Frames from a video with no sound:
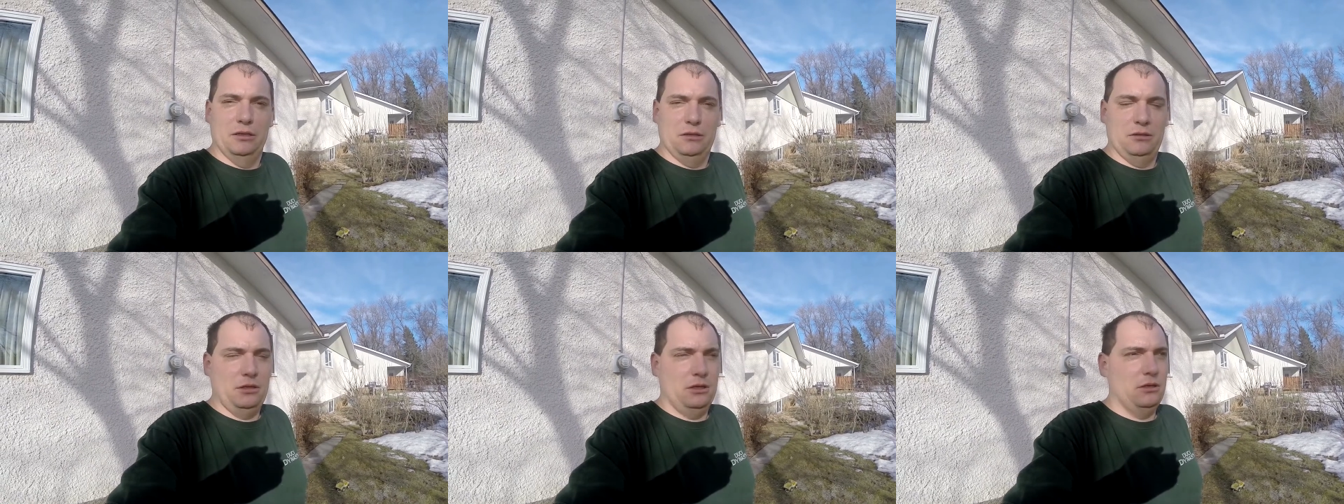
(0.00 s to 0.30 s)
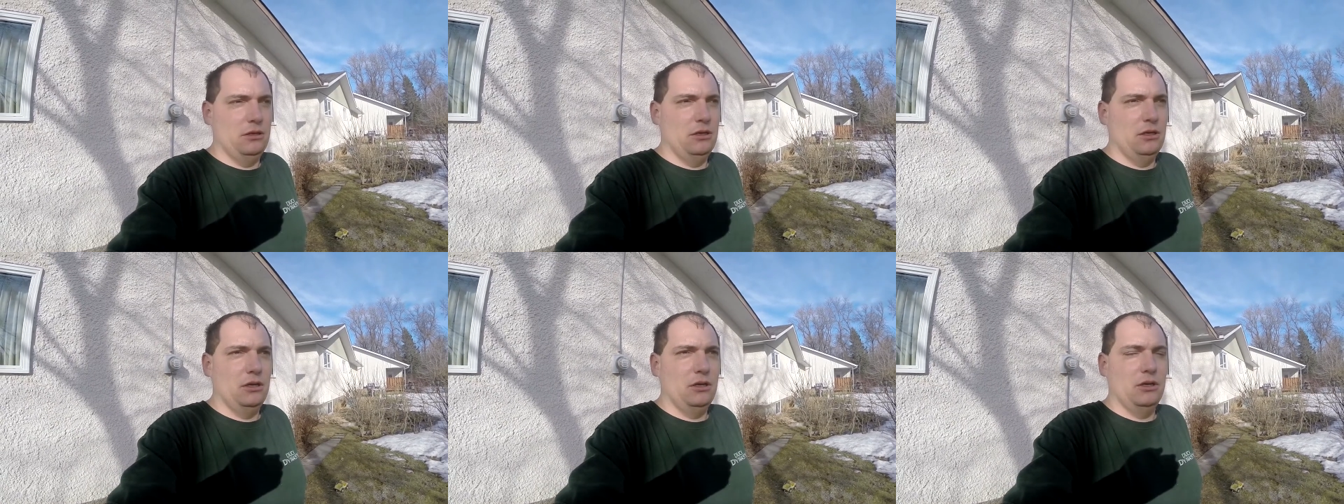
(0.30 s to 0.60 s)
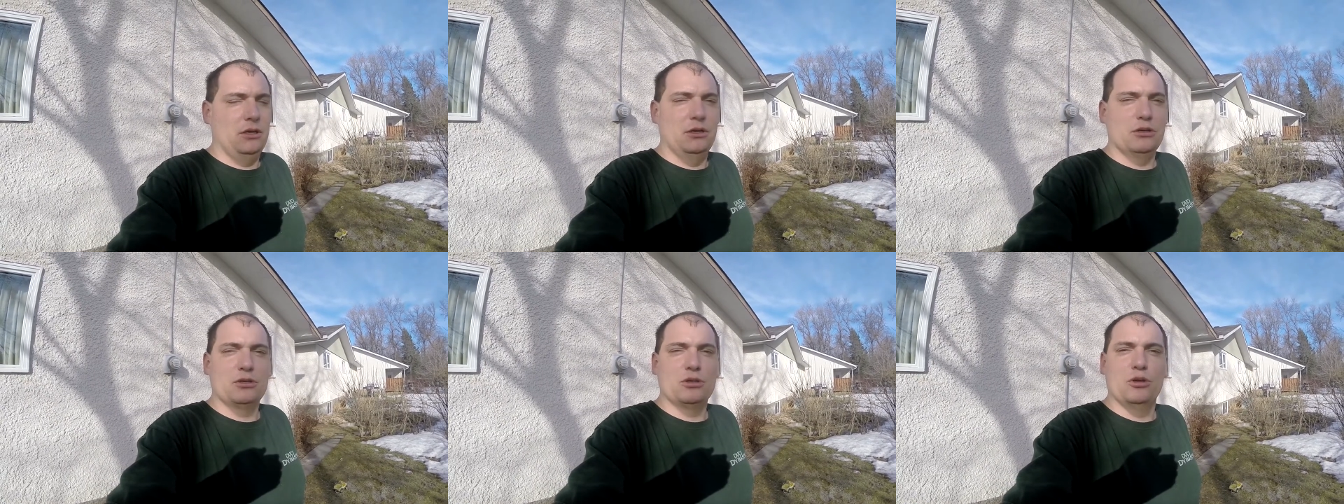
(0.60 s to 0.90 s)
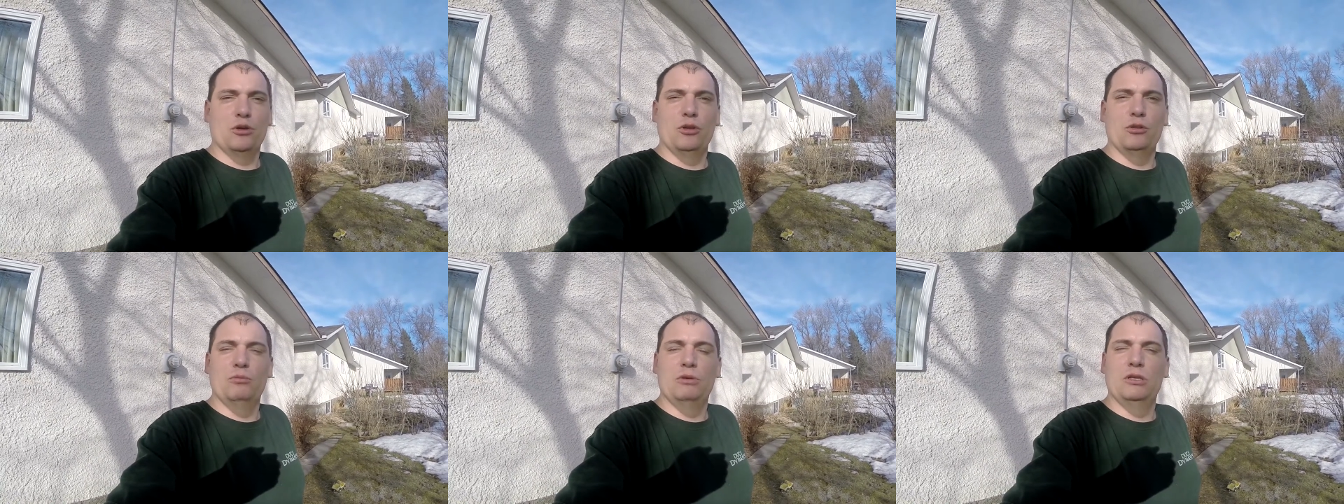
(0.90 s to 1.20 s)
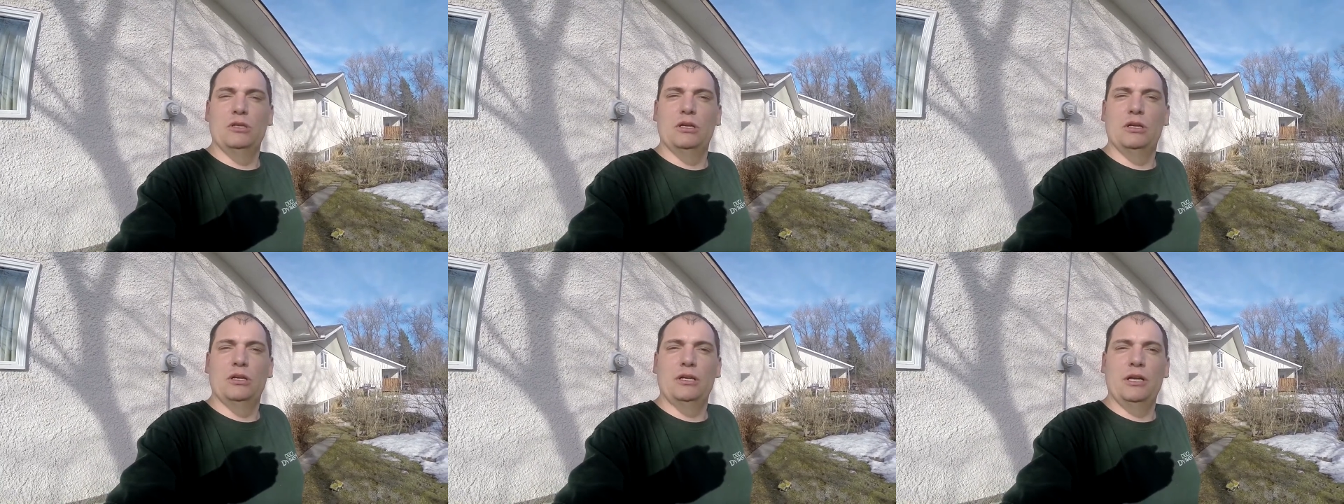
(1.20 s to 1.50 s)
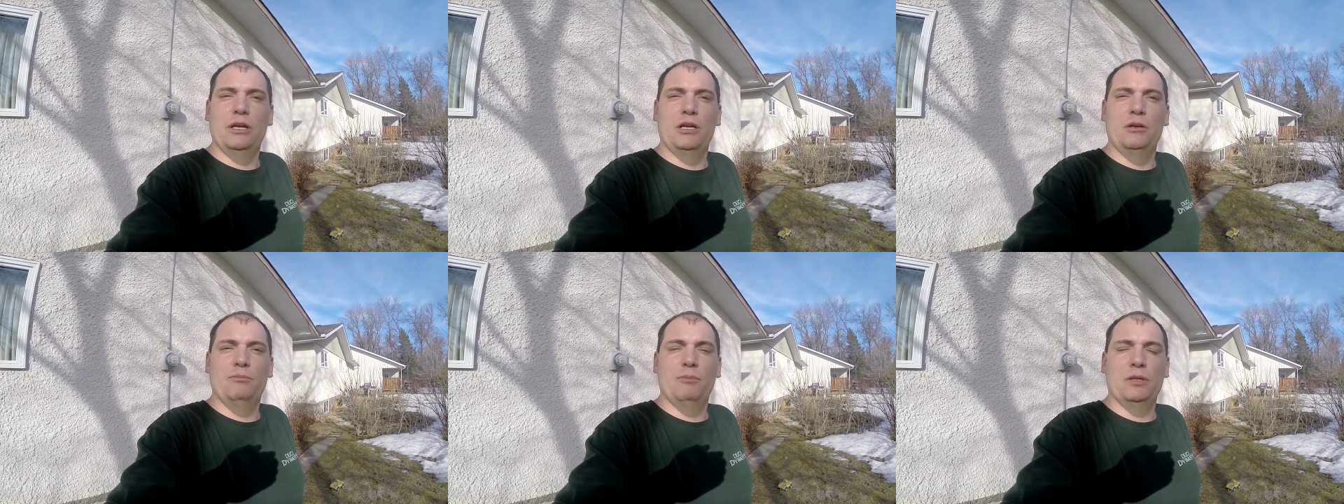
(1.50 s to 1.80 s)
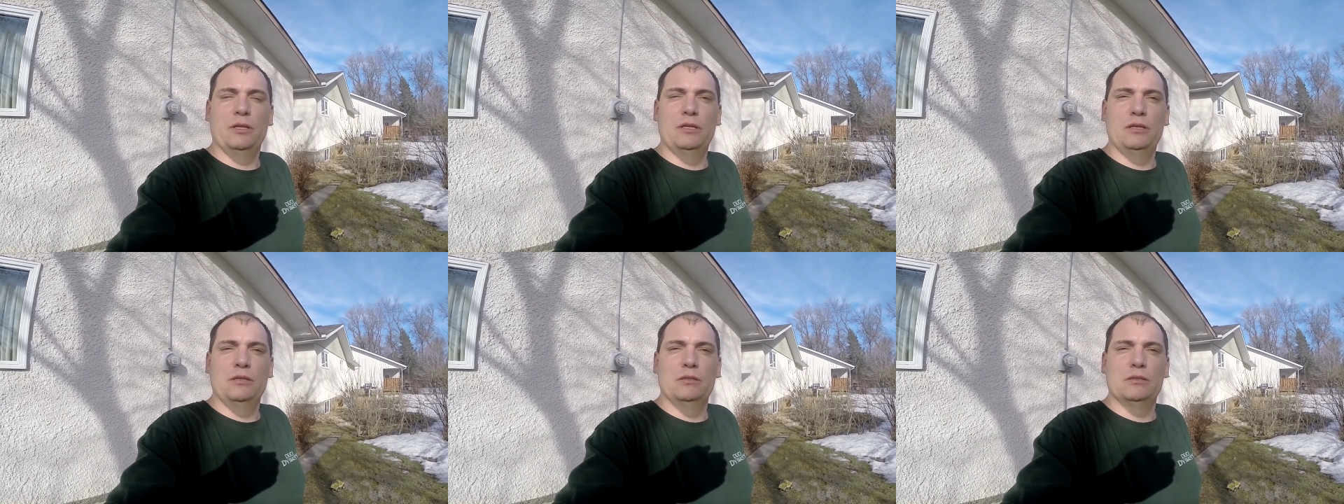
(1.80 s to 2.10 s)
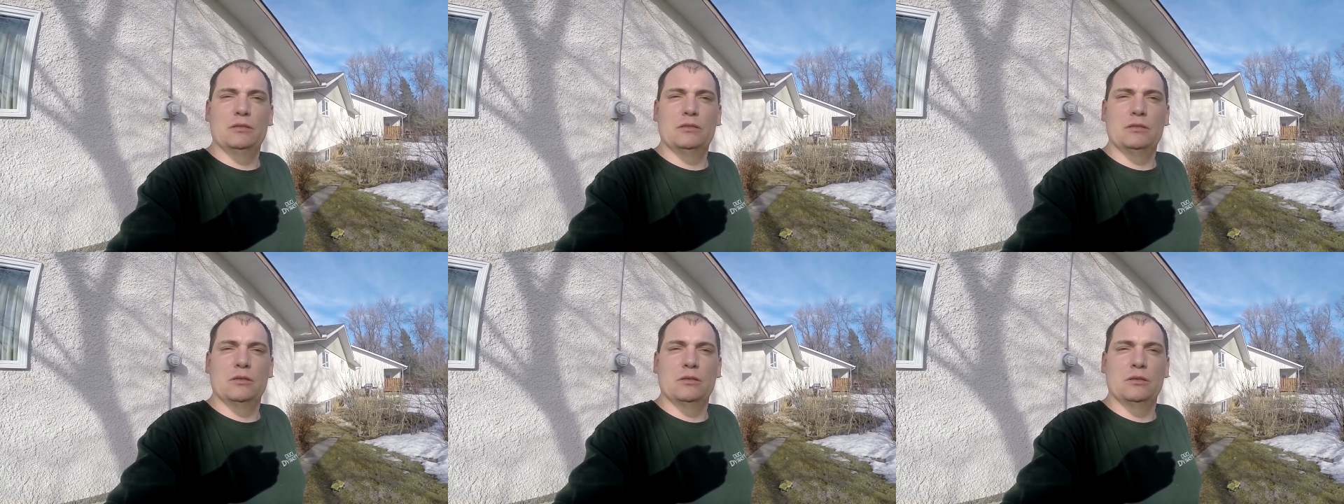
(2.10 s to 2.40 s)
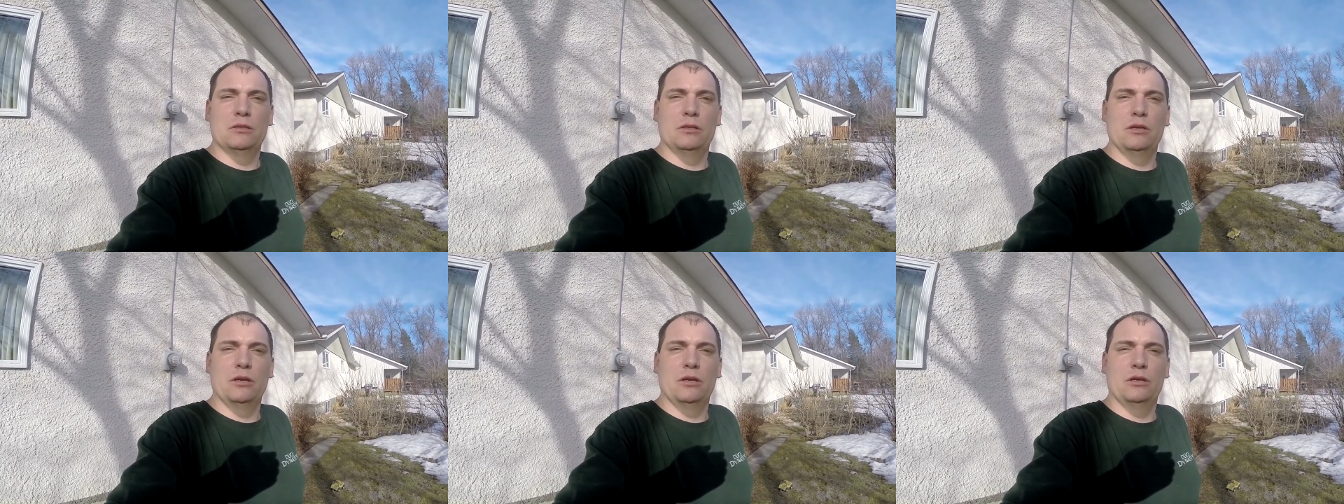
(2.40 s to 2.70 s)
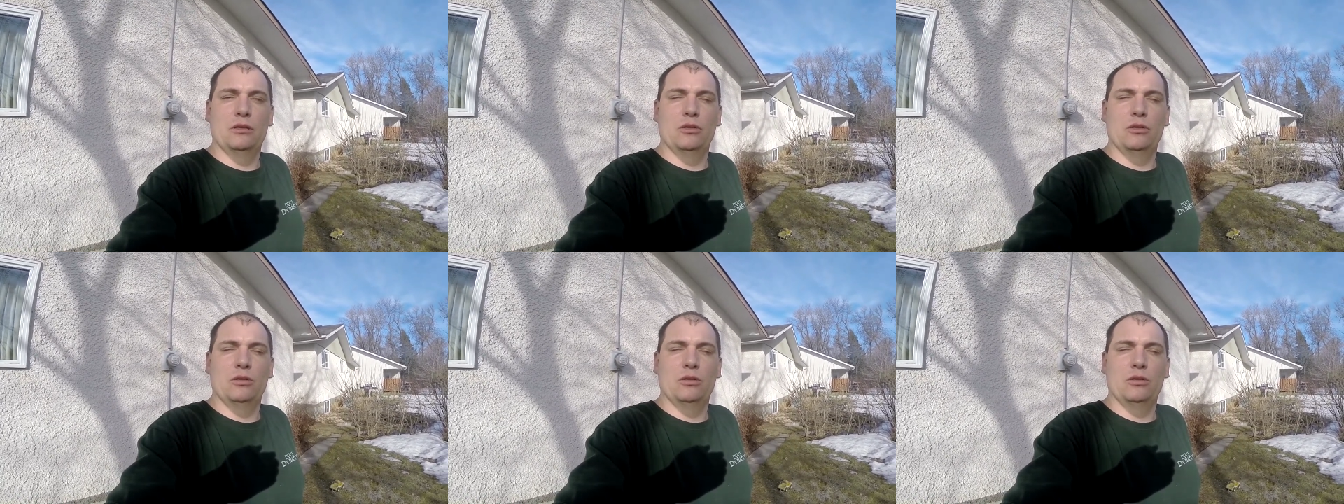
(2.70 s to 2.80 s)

They uh, showed me their airplanes and uh,